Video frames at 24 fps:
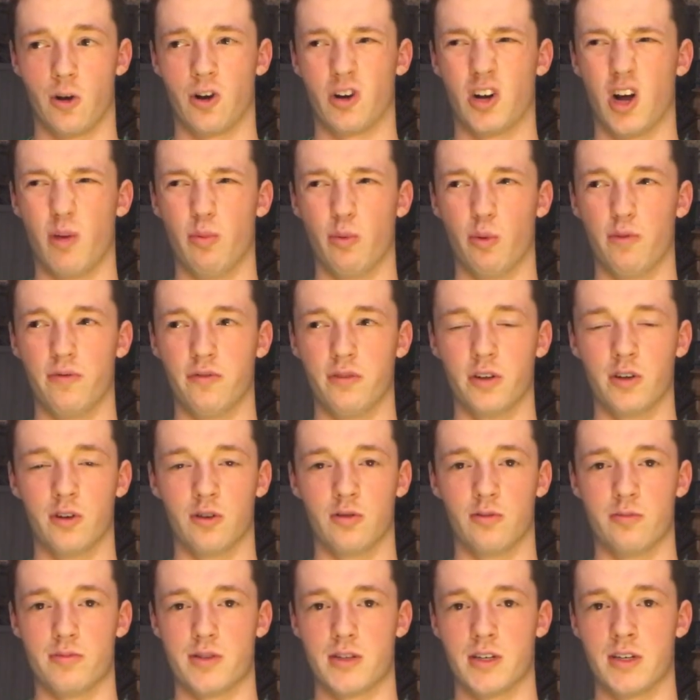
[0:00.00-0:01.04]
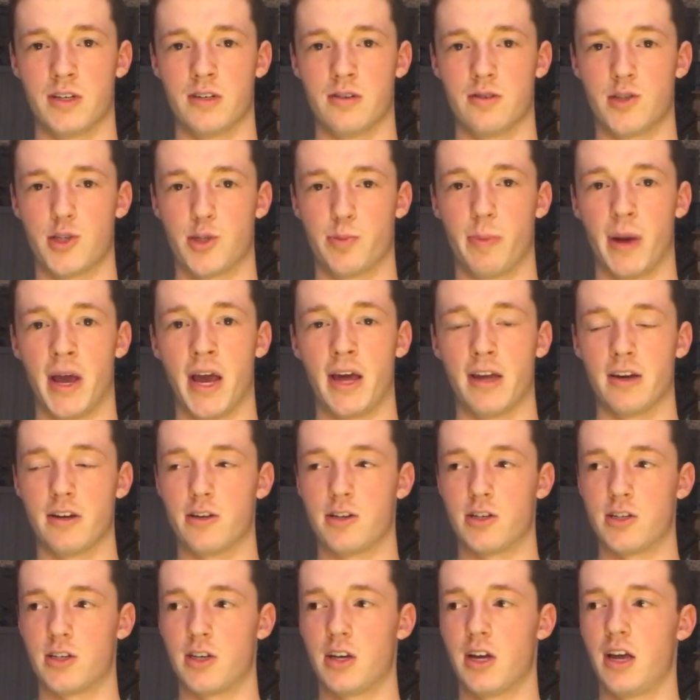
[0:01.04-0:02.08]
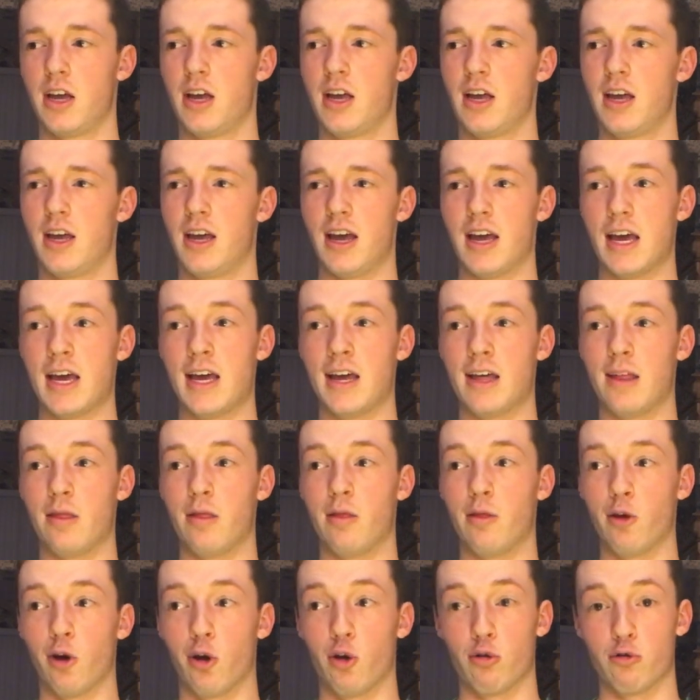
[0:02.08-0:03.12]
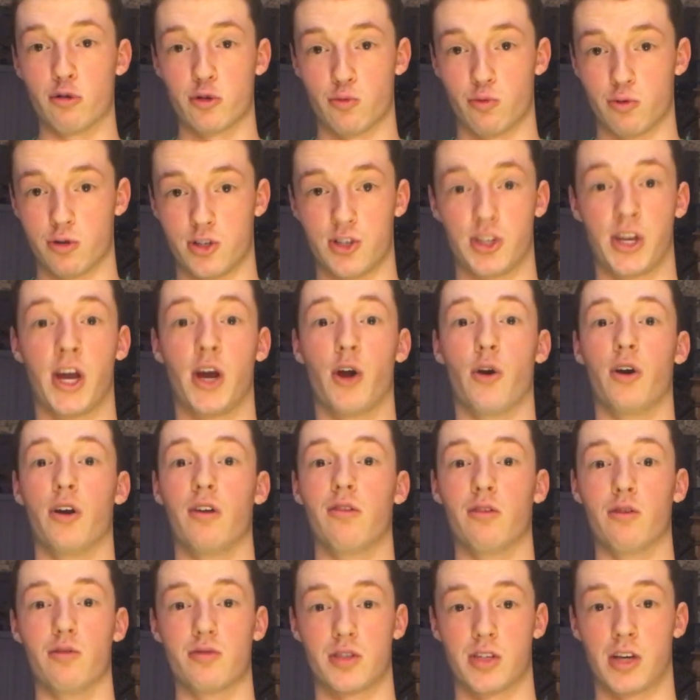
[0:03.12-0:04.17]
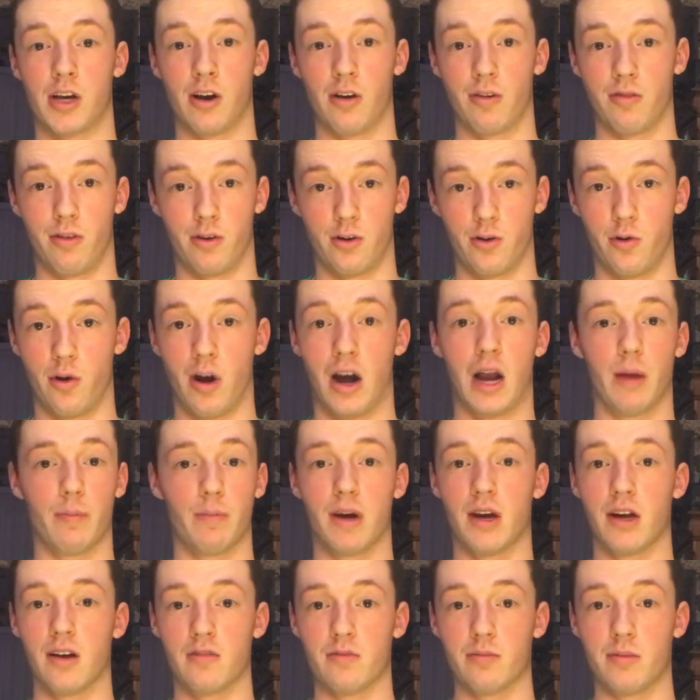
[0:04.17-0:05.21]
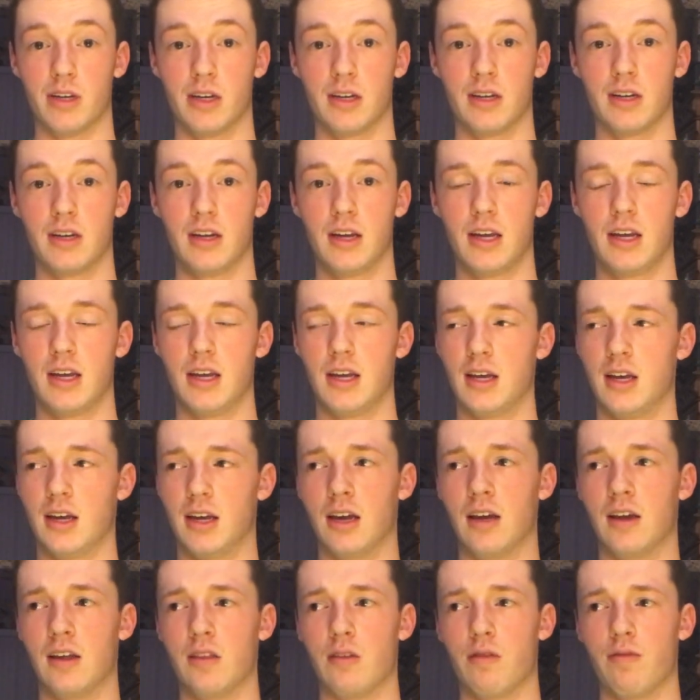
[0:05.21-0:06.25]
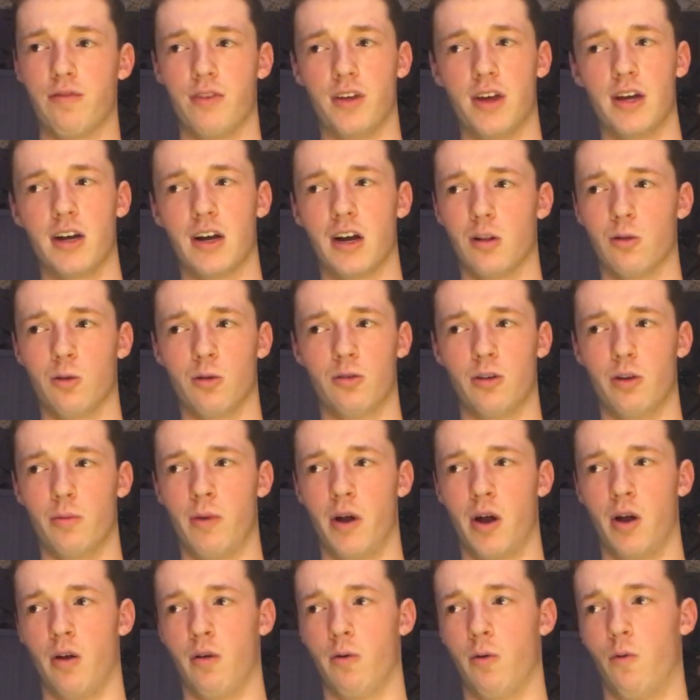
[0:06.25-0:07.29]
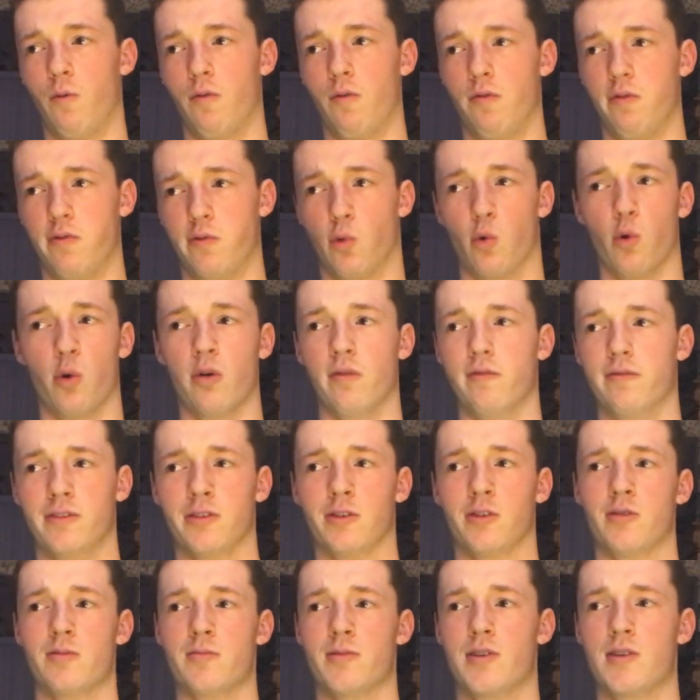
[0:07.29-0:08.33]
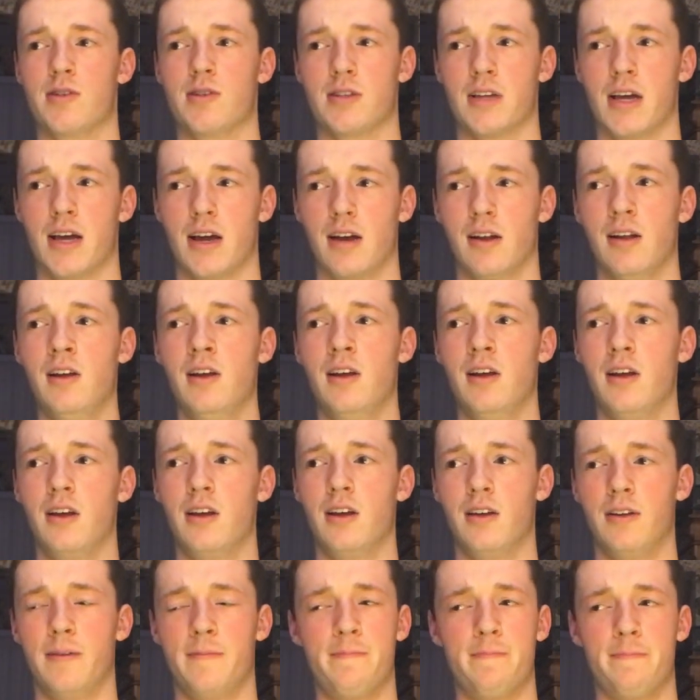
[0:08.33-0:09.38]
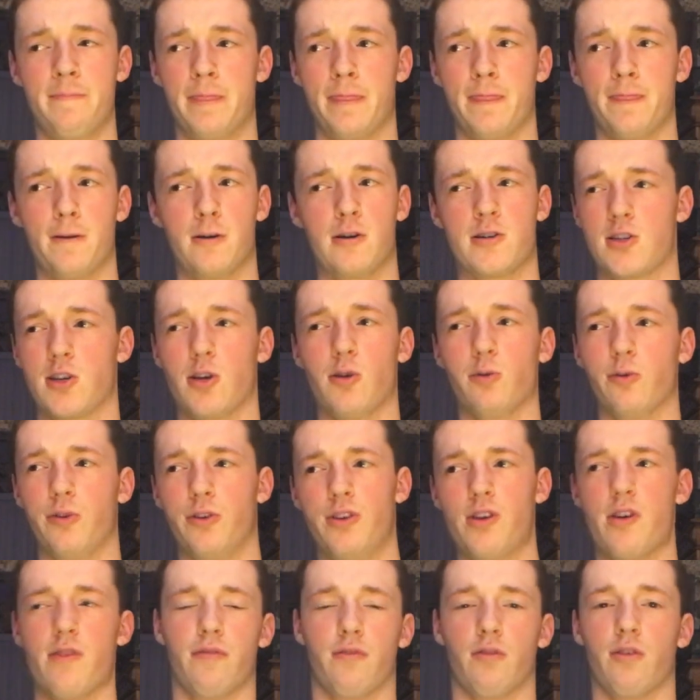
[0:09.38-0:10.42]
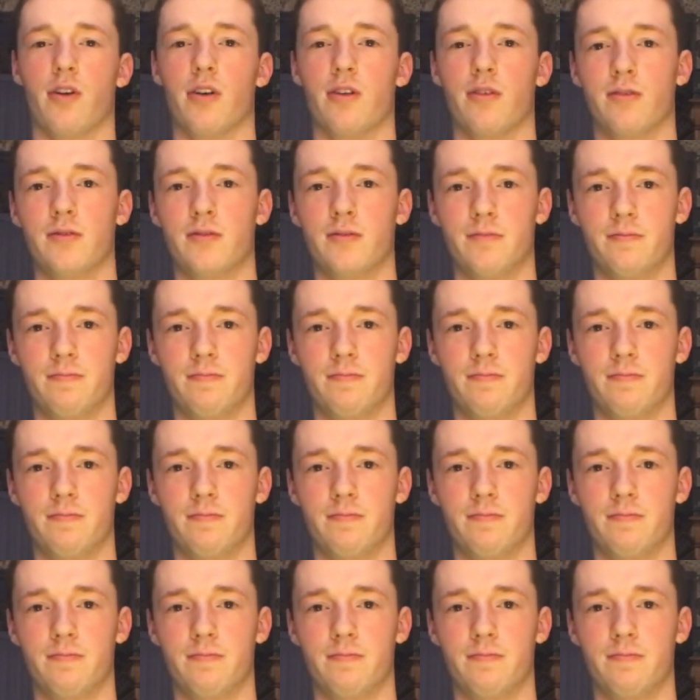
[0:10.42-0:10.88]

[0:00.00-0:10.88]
couple films in Spanish, and those were scary. Those scared the crap out of me. And the thing I learned about foreign films is that they're so different.